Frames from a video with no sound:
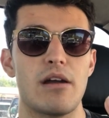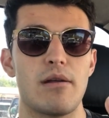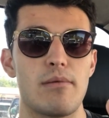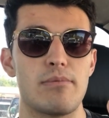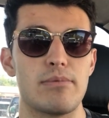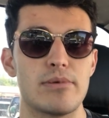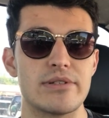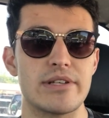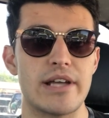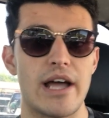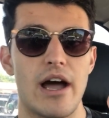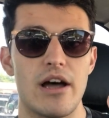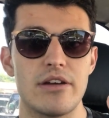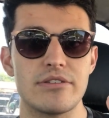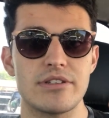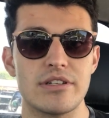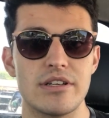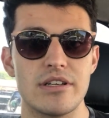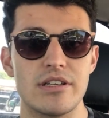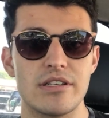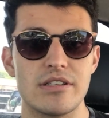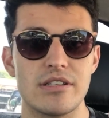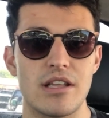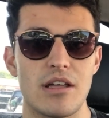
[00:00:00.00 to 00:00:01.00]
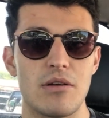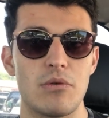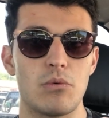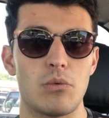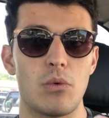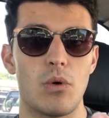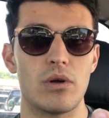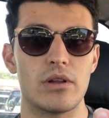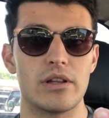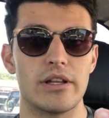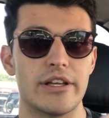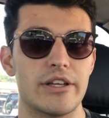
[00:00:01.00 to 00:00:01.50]
of people's houses they
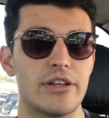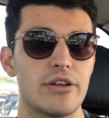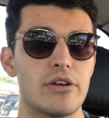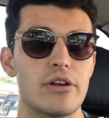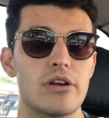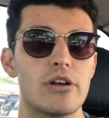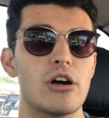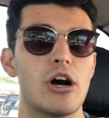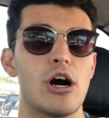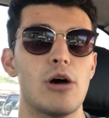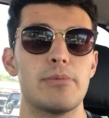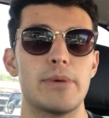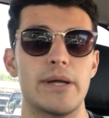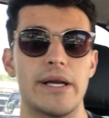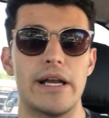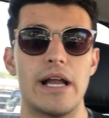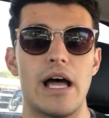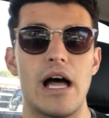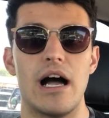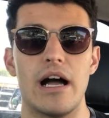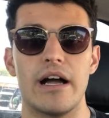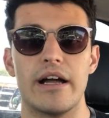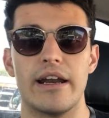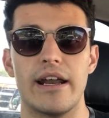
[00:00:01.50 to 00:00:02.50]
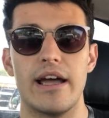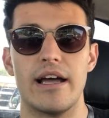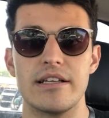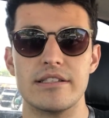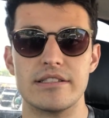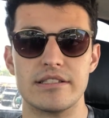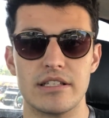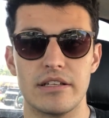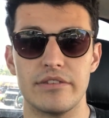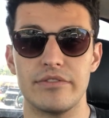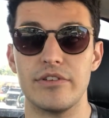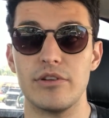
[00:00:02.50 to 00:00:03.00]
like you could go up and knock and
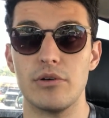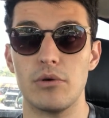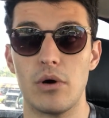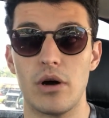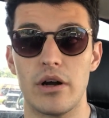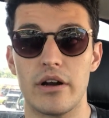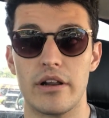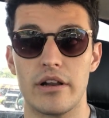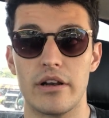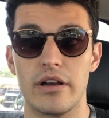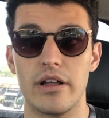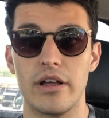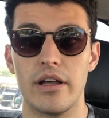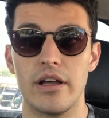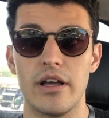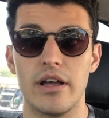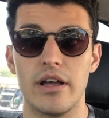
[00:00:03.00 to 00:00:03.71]
ask if you wanted